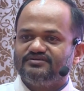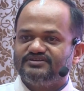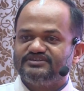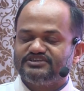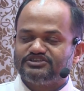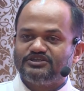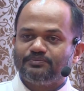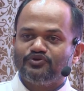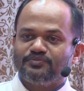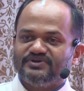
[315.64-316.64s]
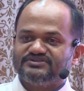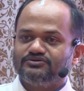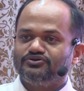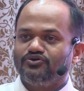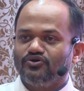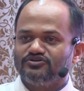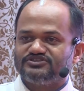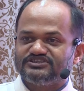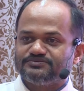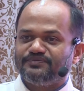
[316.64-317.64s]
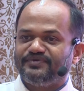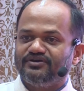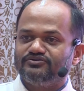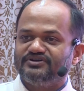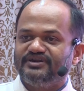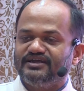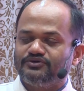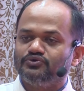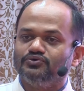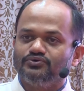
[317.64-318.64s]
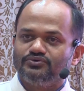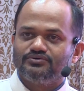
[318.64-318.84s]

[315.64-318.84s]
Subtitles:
They just put patient on Dolo 650 on the day 2.